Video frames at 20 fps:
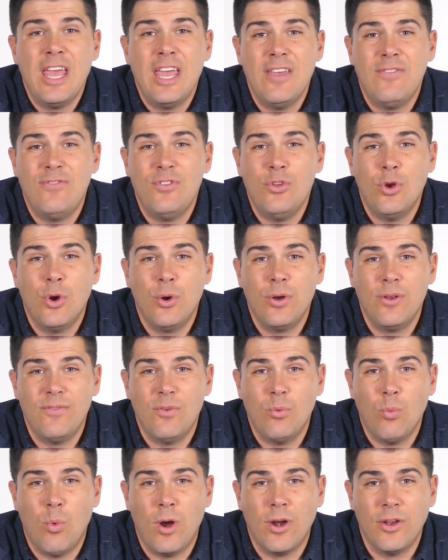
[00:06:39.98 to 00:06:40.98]
if you don't
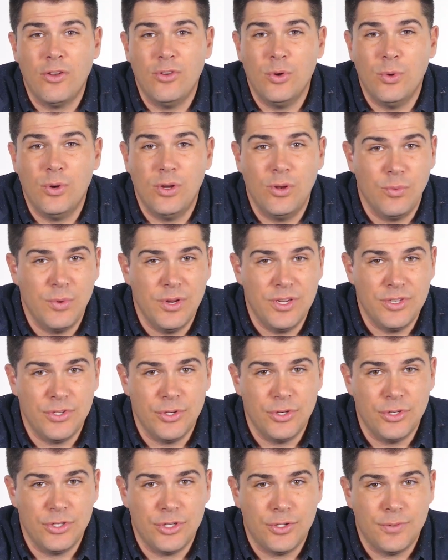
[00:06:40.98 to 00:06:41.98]
even want to do any
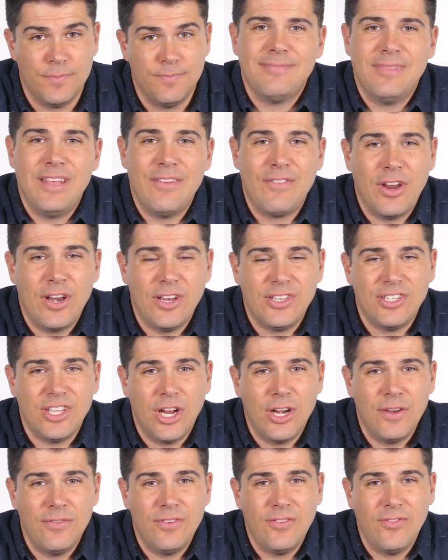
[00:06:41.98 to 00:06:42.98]
research. They've got a
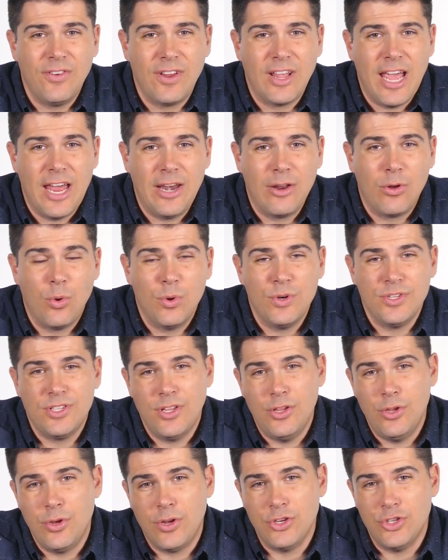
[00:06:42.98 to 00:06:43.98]
ton of different categories
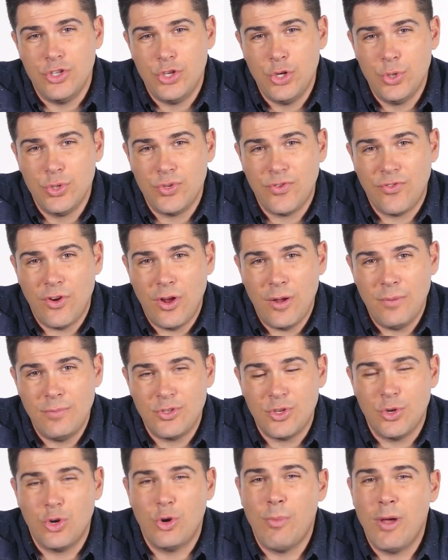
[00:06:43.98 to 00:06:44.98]
that you can choose from,
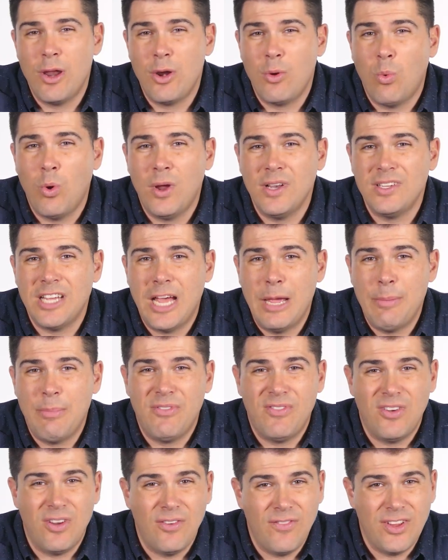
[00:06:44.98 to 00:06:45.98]
so no matter what type
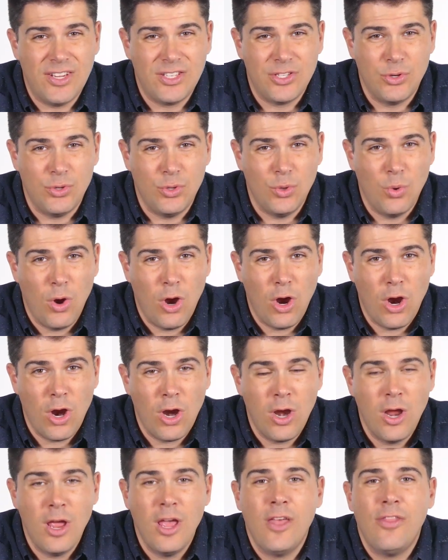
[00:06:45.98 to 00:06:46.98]
of an investor you
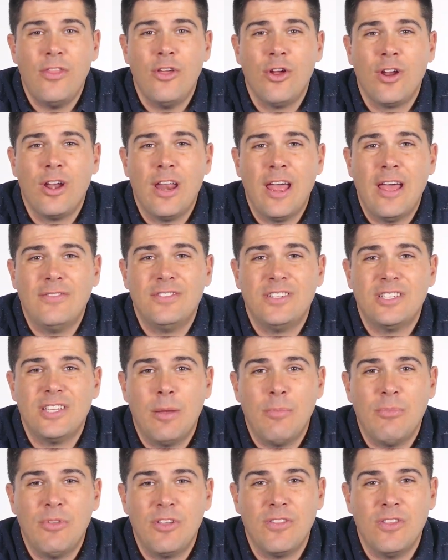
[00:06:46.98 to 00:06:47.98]
are, they're going to have
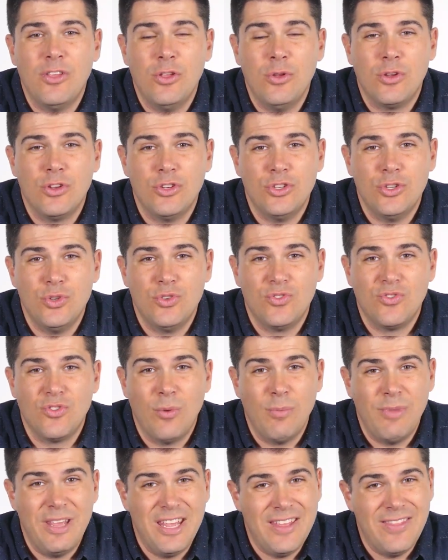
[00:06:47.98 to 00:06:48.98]
something that you can choose
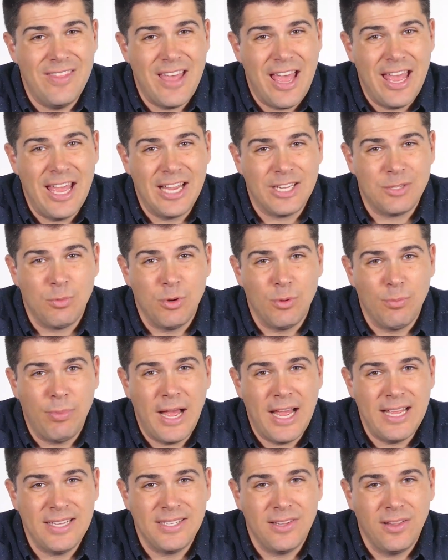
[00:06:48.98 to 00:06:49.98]
from in that expert
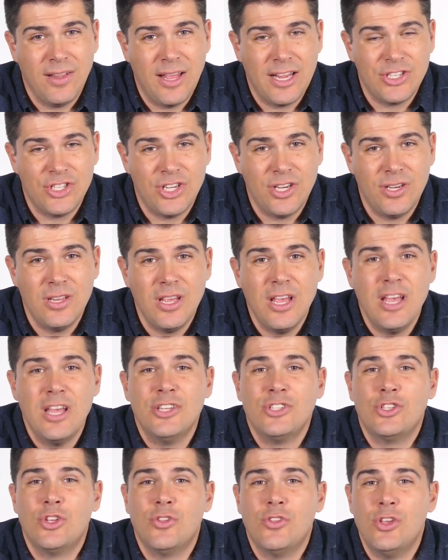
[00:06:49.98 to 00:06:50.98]
pie selection
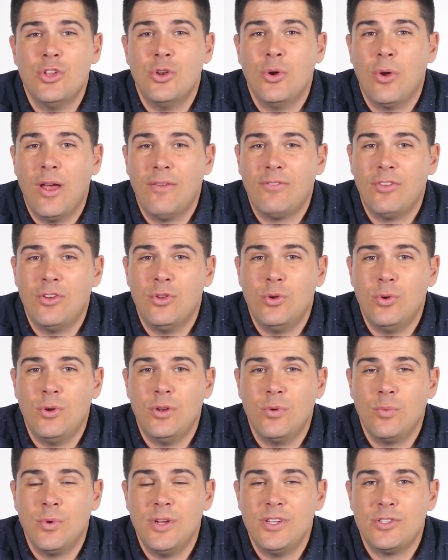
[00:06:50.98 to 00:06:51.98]
so that you don't have to do
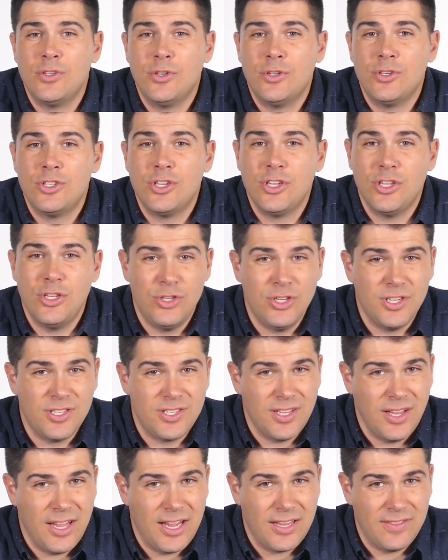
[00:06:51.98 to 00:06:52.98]
any research. You
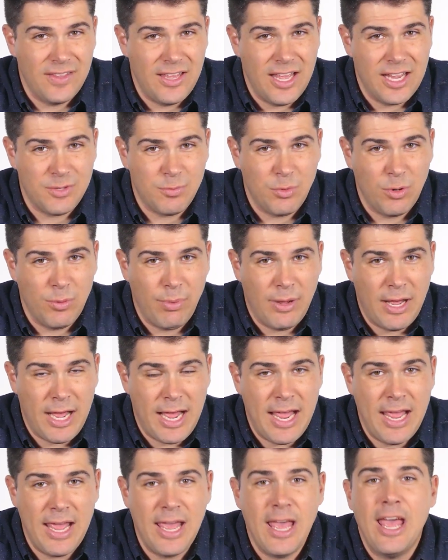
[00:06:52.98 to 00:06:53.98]
just select the expert
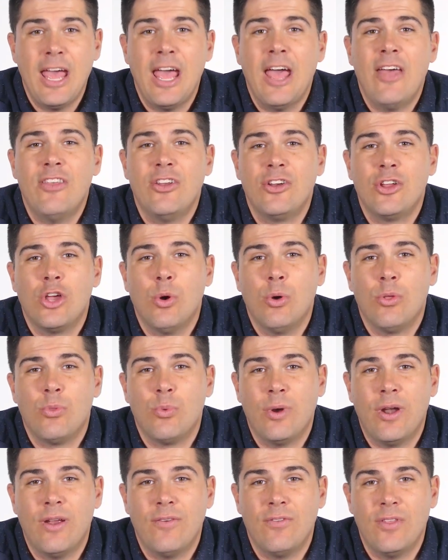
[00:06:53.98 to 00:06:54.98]
pie and then go with
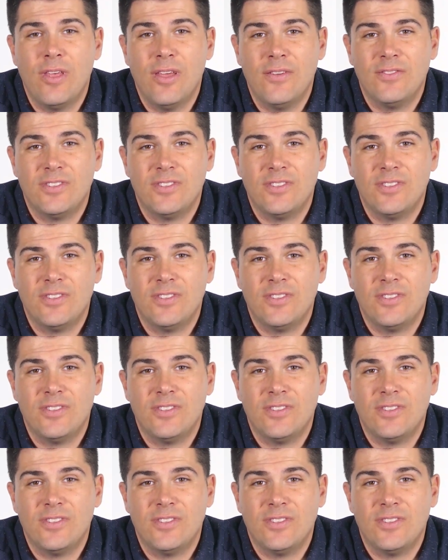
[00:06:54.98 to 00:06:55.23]
whatever they've